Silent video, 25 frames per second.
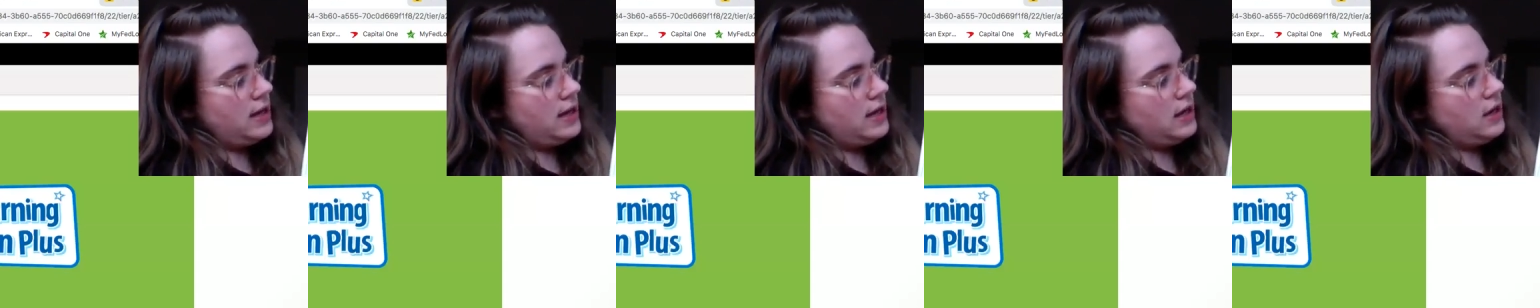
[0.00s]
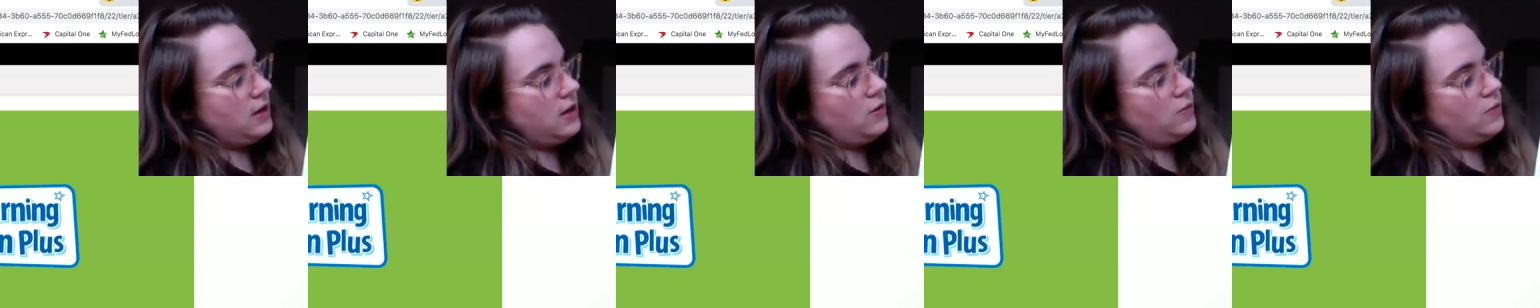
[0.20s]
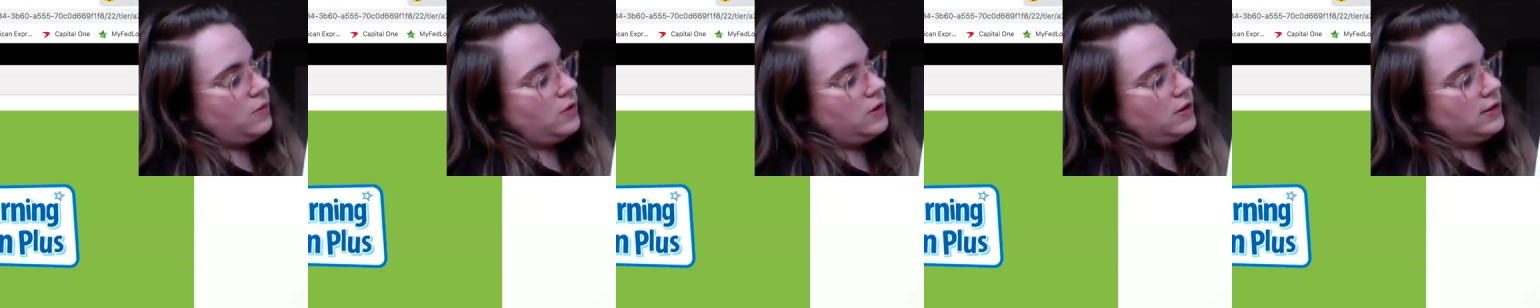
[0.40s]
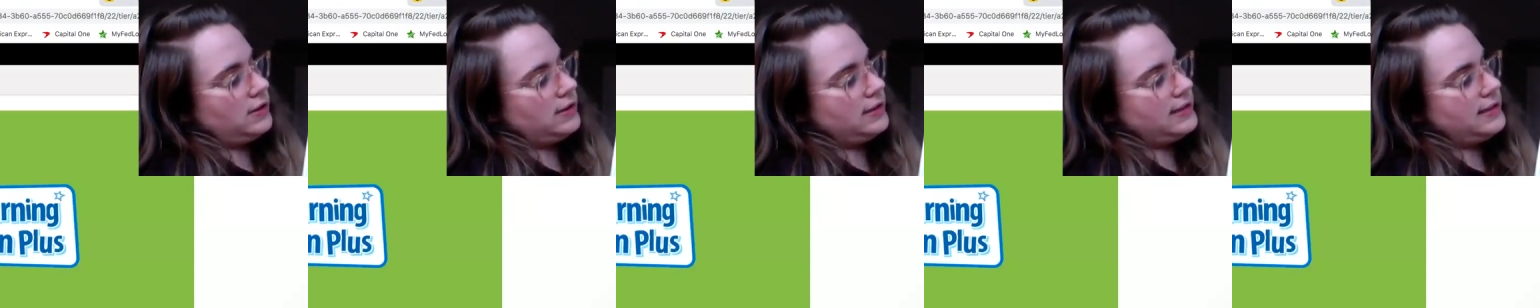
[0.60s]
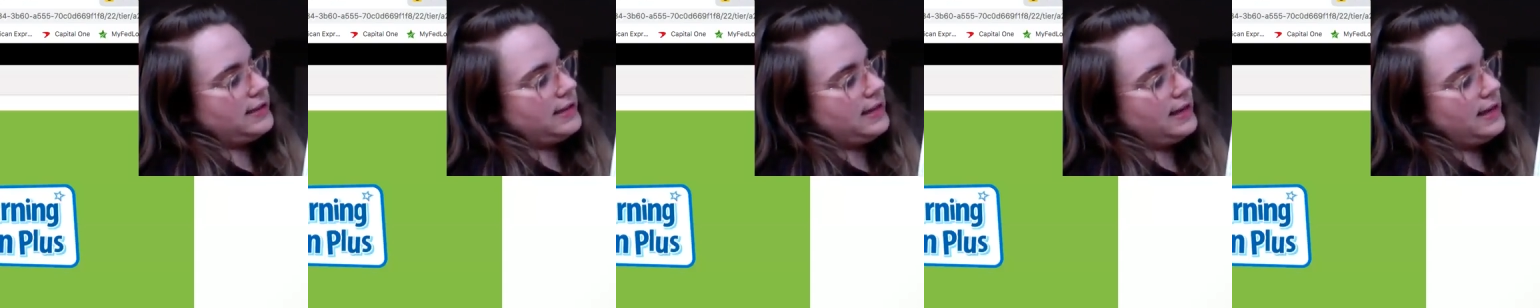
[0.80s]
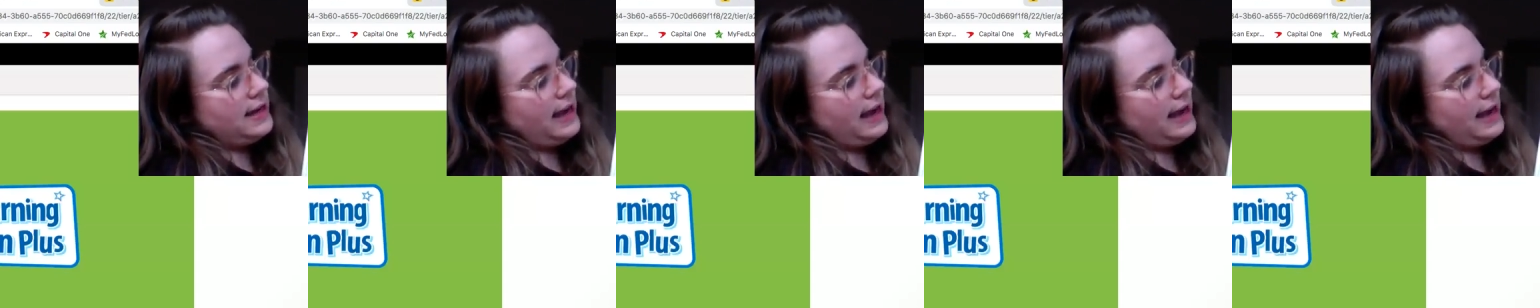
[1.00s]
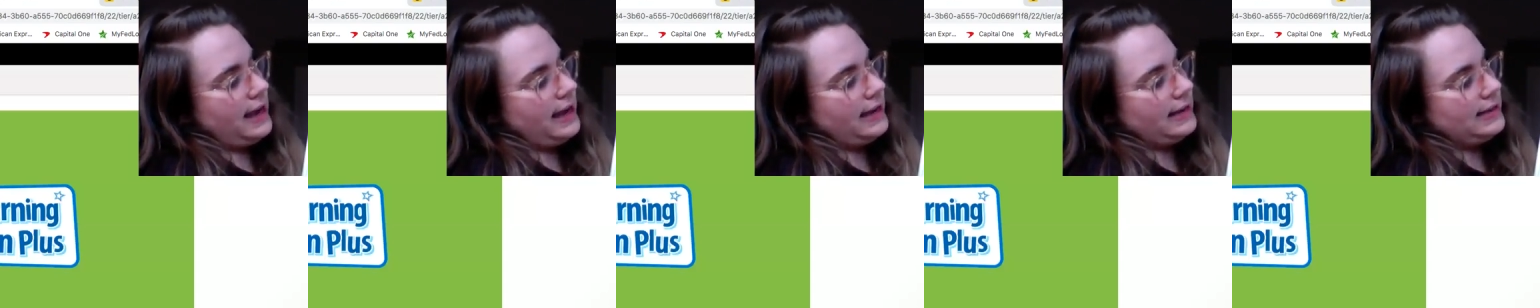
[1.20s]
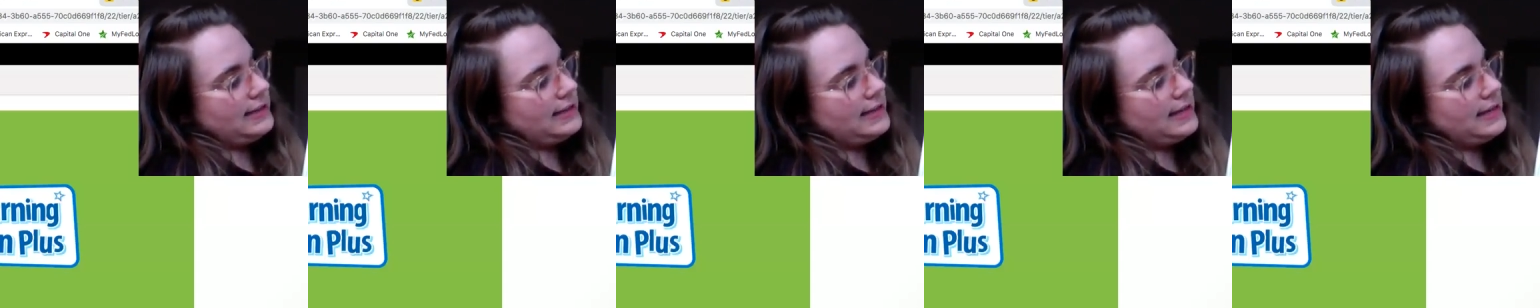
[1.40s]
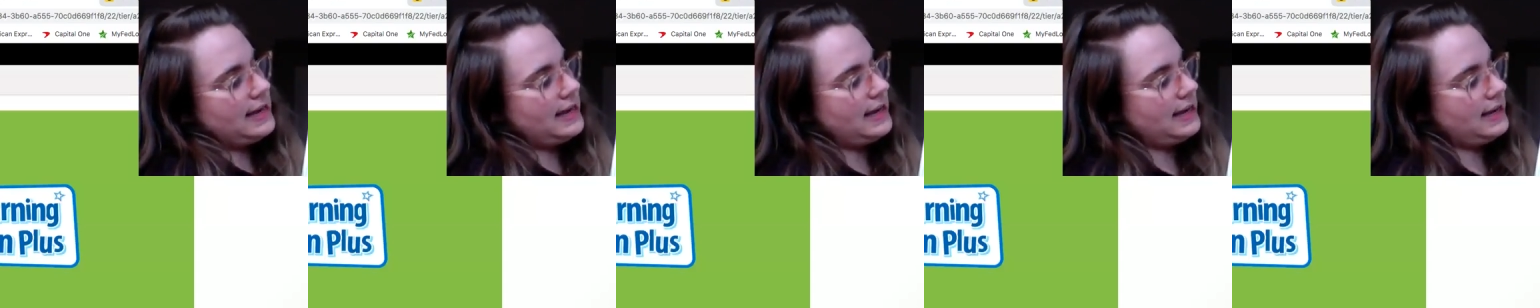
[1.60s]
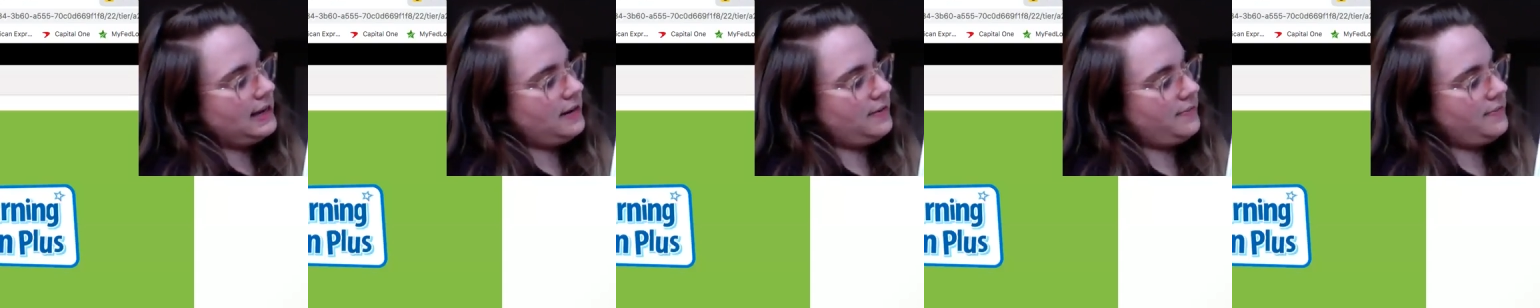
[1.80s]
equals
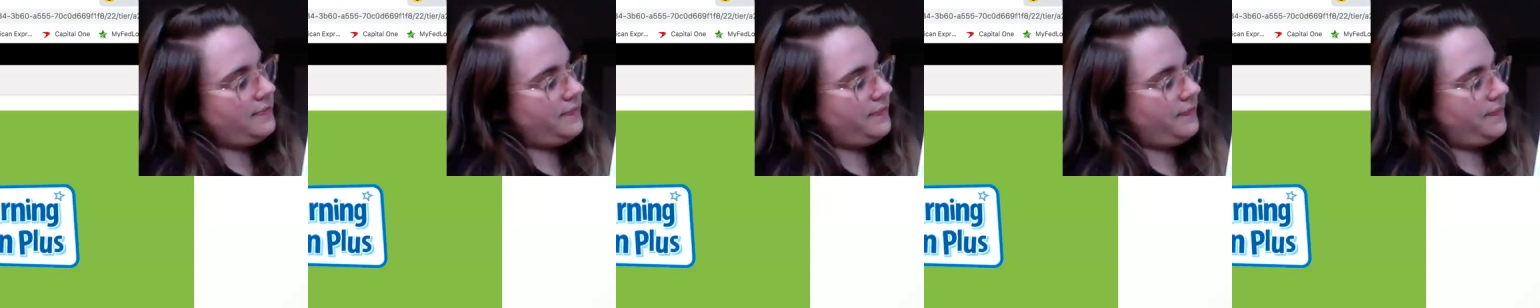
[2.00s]
18.